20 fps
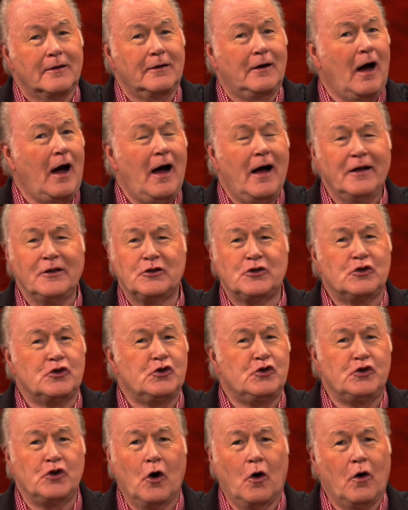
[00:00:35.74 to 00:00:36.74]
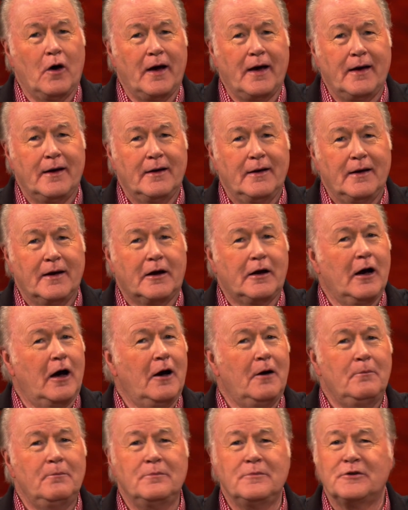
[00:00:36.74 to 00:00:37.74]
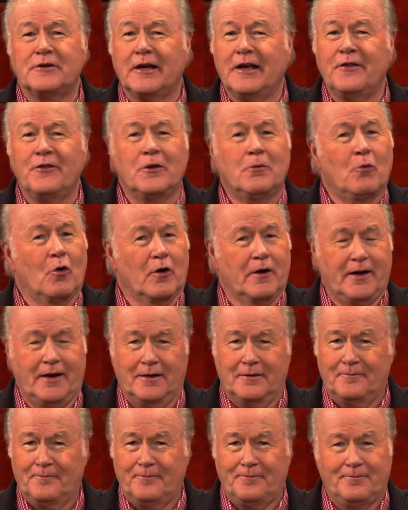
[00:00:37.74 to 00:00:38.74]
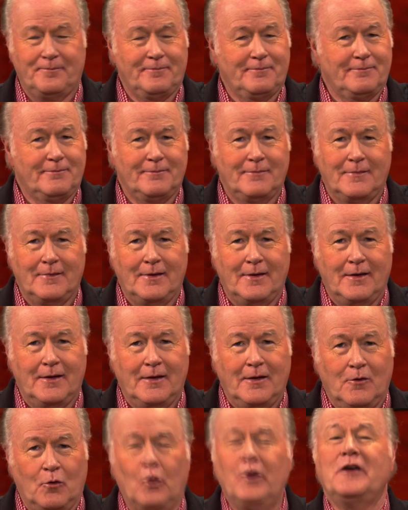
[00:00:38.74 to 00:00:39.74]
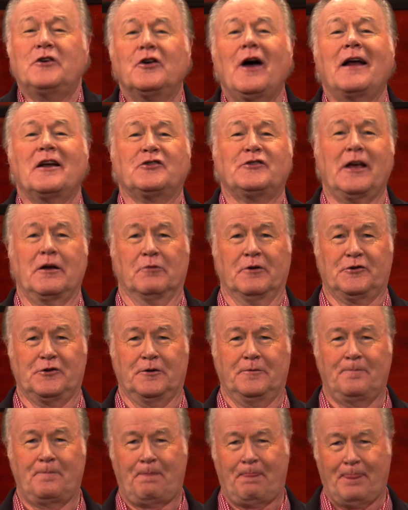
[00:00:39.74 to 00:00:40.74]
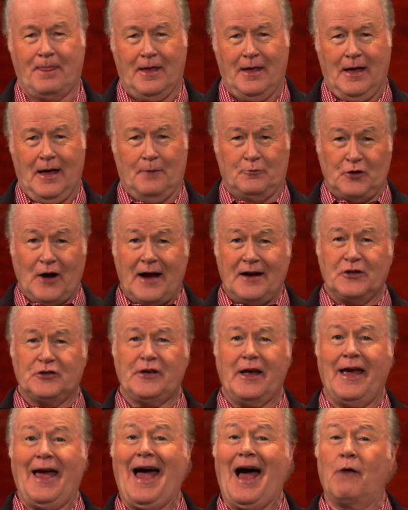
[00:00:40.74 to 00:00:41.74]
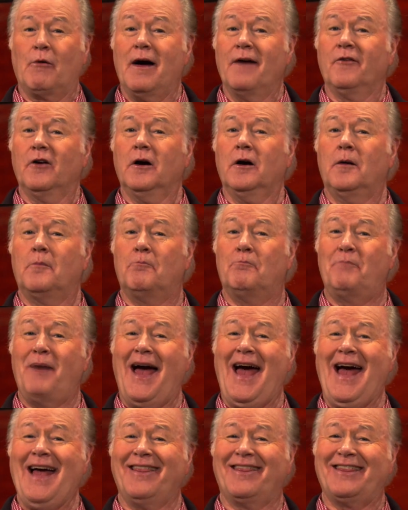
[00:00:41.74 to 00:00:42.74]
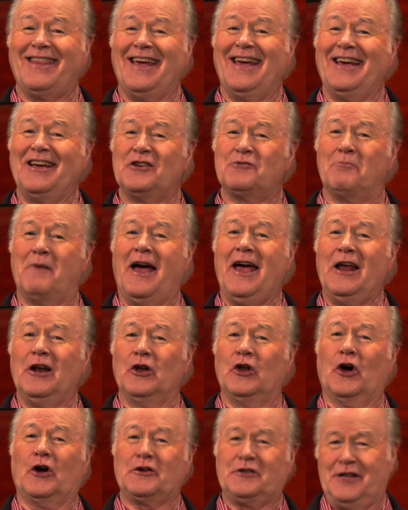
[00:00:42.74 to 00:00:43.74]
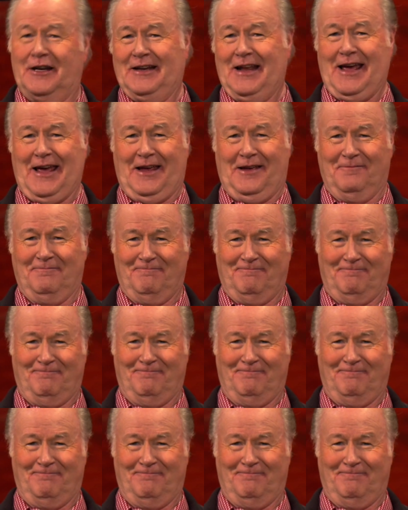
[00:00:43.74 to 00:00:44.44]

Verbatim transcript: God's joy, comes in the morning. What are you trying to say, Richard? I'm trying to say, however bad things may look today,